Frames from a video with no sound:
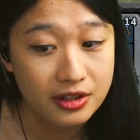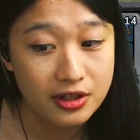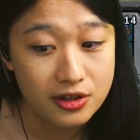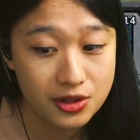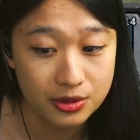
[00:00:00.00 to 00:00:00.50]

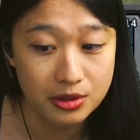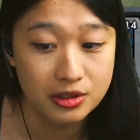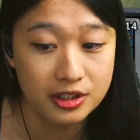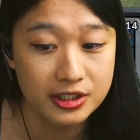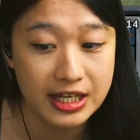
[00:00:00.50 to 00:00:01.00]
So you
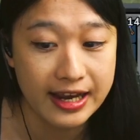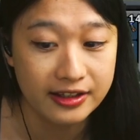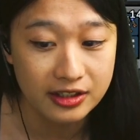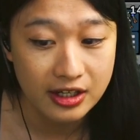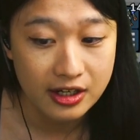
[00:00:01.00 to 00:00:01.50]
could
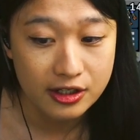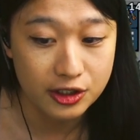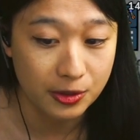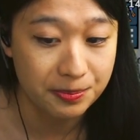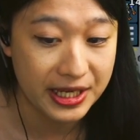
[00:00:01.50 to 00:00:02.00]
get
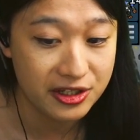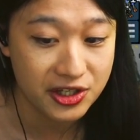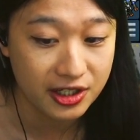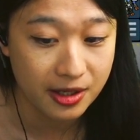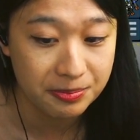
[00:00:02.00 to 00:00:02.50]
your
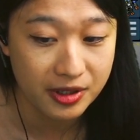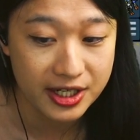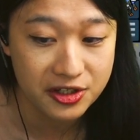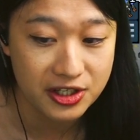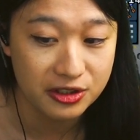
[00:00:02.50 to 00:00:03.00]
basic
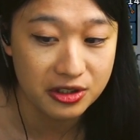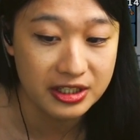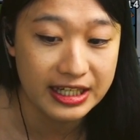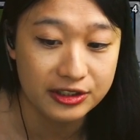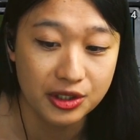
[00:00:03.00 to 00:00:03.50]
upgrades and you could
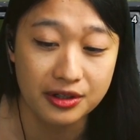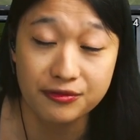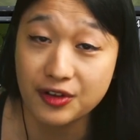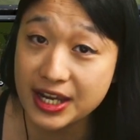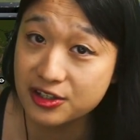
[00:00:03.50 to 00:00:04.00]
get your
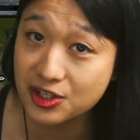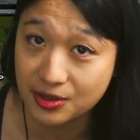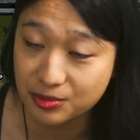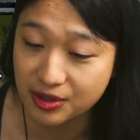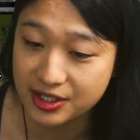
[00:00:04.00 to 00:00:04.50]
advanced
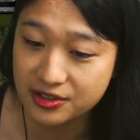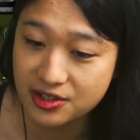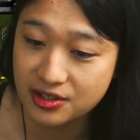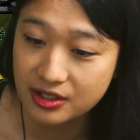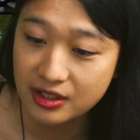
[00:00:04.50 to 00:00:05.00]

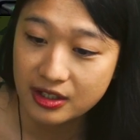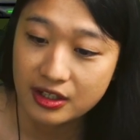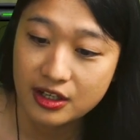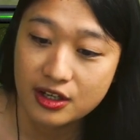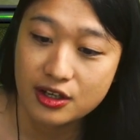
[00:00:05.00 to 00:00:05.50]
upgrades,
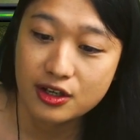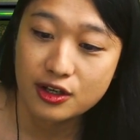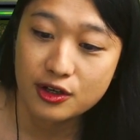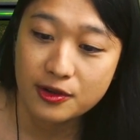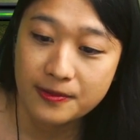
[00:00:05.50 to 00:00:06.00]

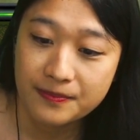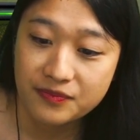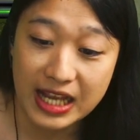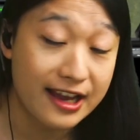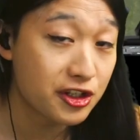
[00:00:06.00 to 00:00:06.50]

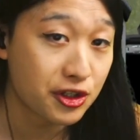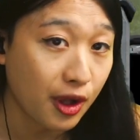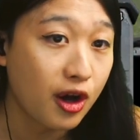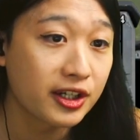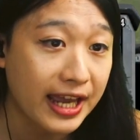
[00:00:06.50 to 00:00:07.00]
as
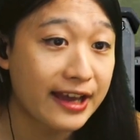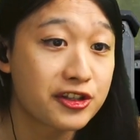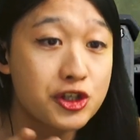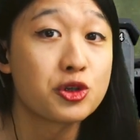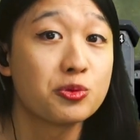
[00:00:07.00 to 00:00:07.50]
long
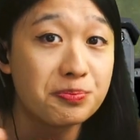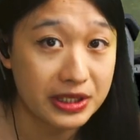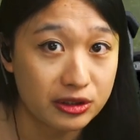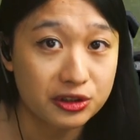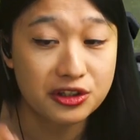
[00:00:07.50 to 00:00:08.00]
as you
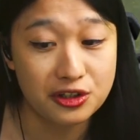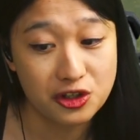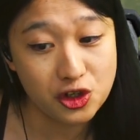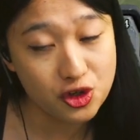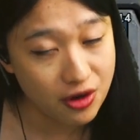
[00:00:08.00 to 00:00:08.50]
build the
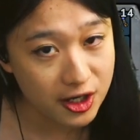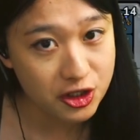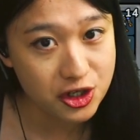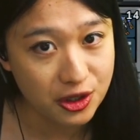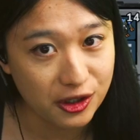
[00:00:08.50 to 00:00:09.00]

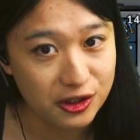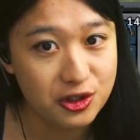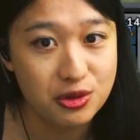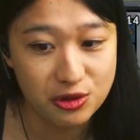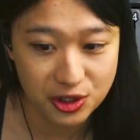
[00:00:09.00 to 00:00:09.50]
structure
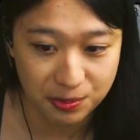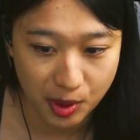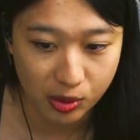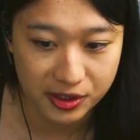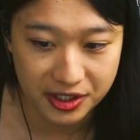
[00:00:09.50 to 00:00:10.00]
to
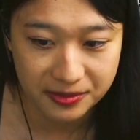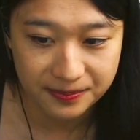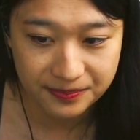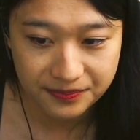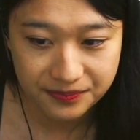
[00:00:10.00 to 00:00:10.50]
support it.
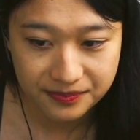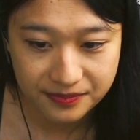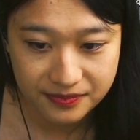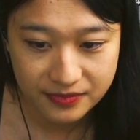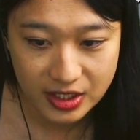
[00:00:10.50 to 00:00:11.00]

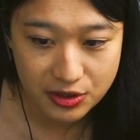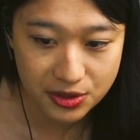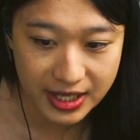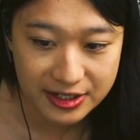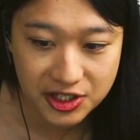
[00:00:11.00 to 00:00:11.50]
So
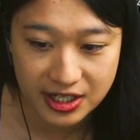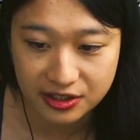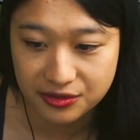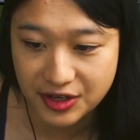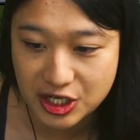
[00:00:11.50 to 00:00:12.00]
that's the
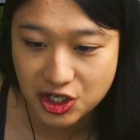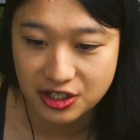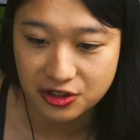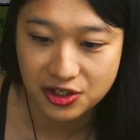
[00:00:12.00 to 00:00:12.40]
innovation.